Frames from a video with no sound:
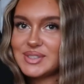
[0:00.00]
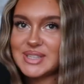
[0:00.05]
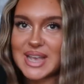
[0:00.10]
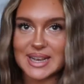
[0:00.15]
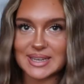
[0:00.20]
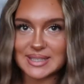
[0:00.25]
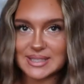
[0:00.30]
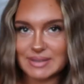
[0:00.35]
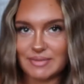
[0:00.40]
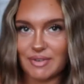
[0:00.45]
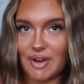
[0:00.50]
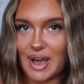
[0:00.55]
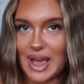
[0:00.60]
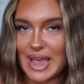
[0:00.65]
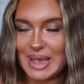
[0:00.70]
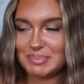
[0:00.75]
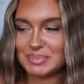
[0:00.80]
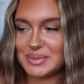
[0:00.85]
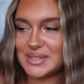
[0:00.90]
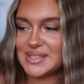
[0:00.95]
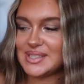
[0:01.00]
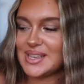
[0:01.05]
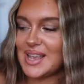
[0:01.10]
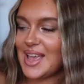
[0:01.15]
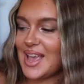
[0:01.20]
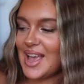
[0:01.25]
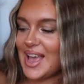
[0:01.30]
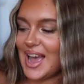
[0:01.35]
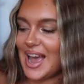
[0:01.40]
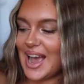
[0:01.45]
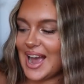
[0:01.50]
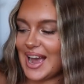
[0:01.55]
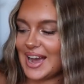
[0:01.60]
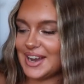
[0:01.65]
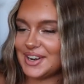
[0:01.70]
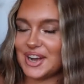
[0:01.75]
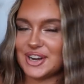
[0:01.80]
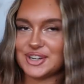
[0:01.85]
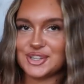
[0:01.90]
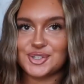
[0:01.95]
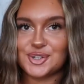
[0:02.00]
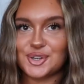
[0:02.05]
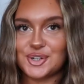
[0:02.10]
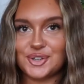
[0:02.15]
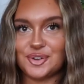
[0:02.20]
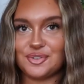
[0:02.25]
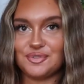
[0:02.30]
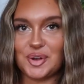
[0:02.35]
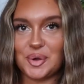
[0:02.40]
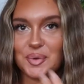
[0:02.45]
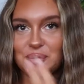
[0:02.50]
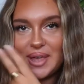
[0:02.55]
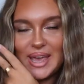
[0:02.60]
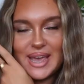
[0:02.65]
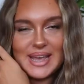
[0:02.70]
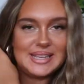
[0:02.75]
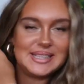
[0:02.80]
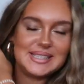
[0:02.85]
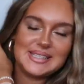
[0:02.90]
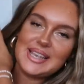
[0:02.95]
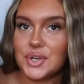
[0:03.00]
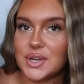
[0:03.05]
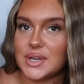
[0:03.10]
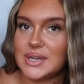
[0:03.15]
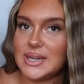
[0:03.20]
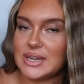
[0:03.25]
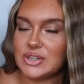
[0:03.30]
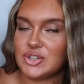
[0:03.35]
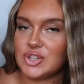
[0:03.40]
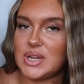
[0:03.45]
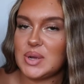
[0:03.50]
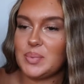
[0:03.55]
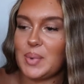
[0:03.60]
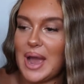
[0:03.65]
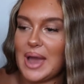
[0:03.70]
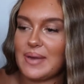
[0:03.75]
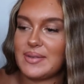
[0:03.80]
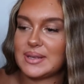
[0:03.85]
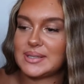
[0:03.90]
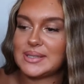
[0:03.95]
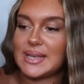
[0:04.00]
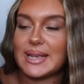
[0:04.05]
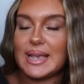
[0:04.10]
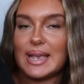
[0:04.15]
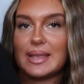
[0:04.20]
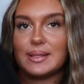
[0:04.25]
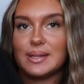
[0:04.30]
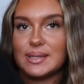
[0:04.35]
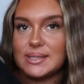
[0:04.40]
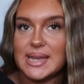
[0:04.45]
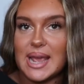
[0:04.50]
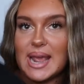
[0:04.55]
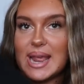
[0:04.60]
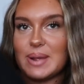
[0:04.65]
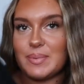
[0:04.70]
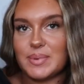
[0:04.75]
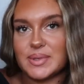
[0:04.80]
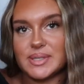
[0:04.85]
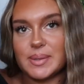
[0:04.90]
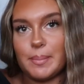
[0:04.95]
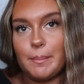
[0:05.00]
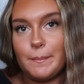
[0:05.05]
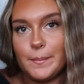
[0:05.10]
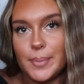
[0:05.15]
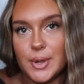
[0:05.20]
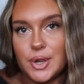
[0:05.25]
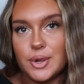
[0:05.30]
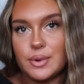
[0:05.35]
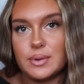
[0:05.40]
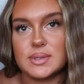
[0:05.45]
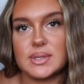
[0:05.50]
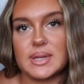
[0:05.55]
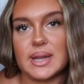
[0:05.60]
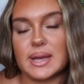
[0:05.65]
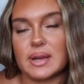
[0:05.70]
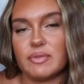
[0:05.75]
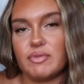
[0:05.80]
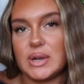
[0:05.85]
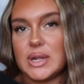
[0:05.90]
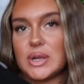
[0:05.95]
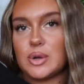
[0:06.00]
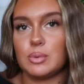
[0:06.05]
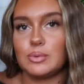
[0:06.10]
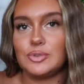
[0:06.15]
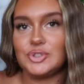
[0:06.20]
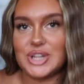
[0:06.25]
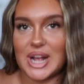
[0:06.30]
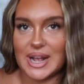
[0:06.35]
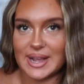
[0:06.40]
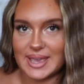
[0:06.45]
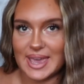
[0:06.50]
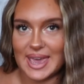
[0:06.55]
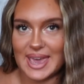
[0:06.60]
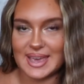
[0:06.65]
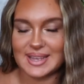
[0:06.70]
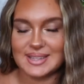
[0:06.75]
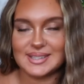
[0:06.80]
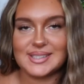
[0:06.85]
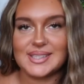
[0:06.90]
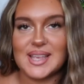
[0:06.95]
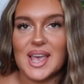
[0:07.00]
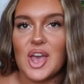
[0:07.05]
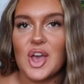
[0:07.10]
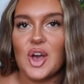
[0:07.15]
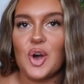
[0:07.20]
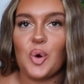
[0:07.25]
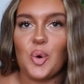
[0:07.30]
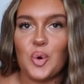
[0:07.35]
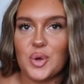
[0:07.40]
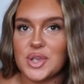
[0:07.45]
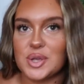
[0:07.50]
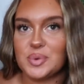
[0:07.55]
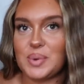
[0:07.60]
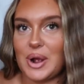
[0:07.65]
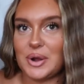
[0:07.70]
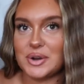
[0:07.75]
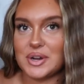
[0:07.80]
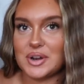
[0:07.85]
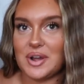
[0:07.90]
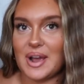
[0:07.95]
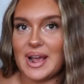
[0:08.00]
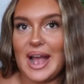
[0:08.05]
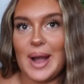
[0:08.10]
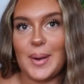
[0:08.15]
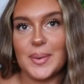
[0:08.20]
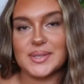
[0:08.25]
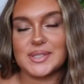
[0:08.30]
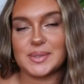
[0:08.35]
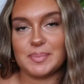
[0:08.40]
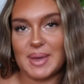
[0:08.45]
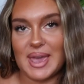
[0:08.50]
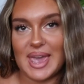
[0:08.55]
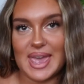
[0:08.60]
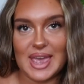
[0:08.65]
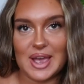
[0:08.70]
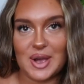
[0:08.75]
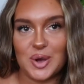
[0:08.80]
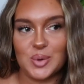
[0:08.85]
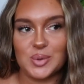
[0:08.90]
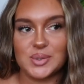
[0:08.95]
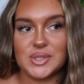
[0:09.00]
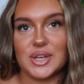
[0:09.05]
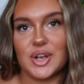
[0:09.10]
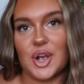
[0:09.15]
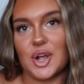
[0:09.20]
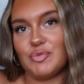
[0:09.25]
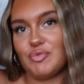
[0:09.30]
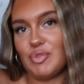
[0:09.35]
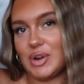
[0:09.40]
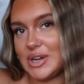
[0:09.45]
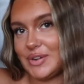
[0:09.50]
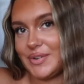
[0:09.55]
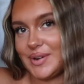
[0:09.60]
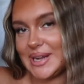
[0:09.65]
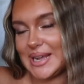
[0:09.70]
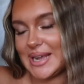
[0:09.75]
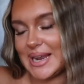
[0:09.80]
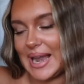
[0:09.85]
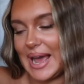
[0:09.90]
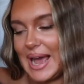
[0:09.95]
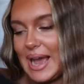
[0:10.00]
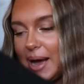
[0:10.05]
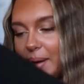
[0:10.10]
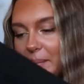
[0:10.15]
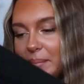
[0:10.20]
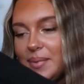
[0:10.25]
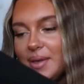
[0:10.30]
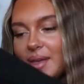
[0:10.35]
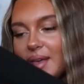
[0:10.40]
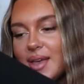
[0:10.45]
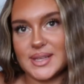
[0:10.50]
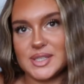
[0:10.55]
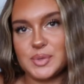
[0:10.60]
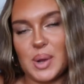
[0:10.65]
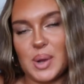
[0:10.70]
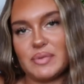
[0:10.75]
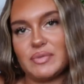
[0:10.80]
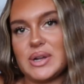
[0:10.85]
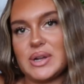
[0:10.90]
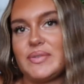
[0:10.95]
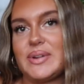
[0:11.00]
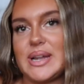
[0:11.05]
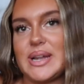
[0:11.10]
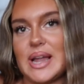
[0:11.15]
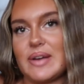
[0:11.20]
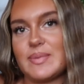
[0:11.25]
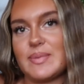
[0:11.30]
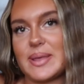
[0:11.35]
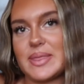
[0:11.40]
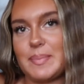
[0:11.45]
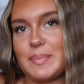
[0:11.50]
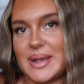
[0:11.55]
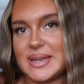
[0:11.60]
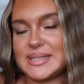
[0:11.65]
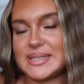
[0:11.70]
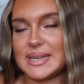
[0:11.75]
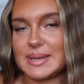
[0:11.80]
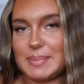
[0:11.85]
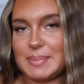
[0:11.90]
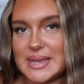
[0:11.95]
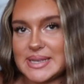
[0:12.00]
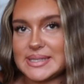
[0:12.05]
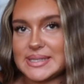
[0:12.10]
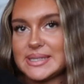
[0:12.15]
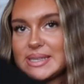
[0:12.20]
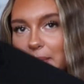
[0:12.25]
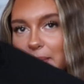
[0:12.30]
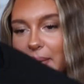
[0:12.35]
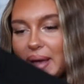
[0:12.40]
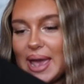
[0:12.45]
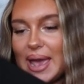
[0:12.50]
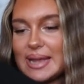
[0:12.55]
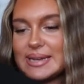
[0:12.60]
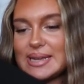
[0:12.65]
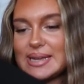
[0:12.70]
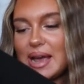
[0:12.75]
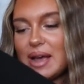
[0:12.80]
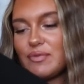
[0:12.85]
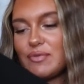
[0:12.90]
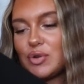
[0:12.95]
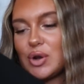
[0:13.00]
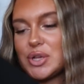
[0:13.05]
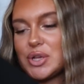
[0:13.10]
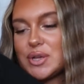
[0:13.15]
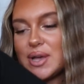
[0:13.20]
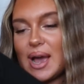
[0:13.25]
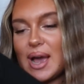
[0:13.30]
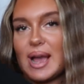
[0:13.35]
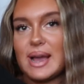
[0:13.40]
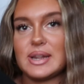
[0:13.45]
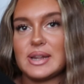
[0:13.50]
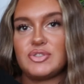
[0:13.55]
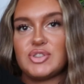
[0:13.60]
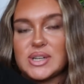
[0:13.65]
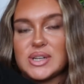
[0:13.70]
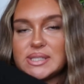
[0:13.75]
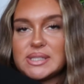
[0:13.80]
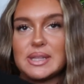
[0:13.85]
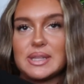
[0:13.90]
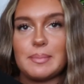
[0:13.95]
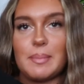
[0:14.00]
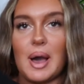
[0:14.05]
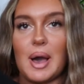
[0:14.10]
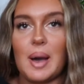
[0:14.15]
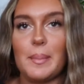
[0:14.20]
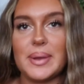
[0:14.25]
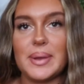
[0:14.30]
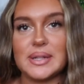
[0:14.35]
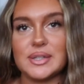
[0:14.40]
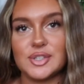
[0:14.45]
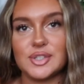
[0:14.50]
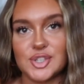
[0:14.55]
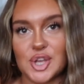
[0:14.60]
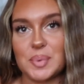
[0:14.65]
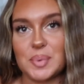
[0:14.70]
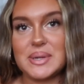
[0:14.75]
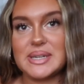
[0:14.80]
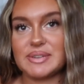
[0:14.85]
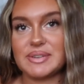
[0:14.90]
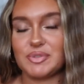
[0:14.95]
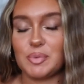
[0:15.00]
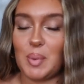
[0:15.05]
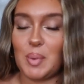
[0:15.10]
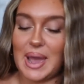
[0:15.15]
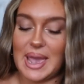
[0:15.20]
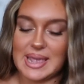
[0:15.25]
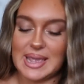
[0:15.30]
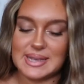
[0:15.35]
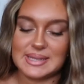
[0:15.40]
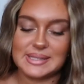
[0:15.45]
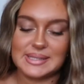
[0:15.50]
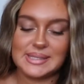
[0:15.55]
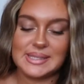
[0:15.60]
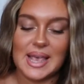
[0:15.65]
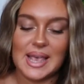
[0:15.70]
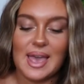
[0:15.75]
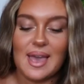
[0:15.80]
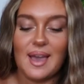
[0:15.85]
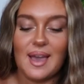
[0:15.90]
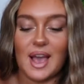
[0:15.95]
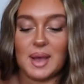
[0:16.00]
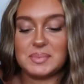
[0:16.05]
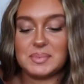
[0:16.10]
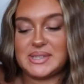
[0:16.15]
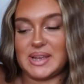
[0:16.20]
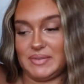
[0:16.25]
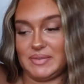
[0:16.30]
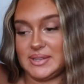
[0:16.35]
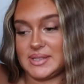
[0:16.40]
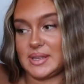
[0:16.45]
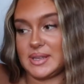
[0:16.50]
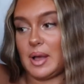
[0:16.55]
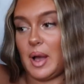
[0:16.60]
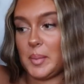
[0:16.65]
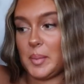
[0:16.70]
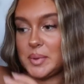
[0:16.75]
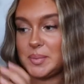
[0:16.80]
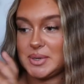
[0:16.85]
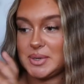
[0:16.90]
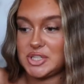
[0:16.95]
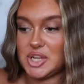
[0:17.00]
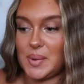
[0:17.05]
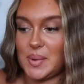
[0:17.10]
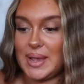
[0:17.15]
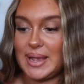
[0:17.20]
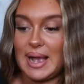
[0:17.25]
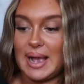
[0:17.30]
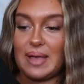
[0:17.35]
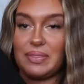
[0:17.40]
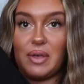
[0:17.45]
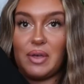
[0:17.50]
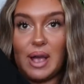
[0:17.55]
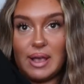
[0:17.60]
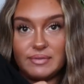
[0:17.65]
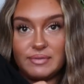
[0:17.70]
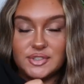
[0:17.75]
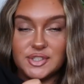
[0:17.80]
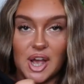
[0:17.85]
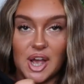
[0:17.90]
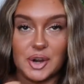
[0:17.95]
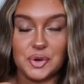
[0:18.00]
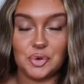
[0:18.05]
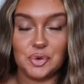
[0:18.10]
sexy vibes. And I just could not fault this. You could literally wear this like in the day with some boots and like a really cool jacket. Or you could wear it on a night out with some heels and go really, really glam. This is what I really, really love about the basic pieces in my edit. I feel like you can dress them up in so many different ways. It's definitely something that I'm going to be doing and that I've done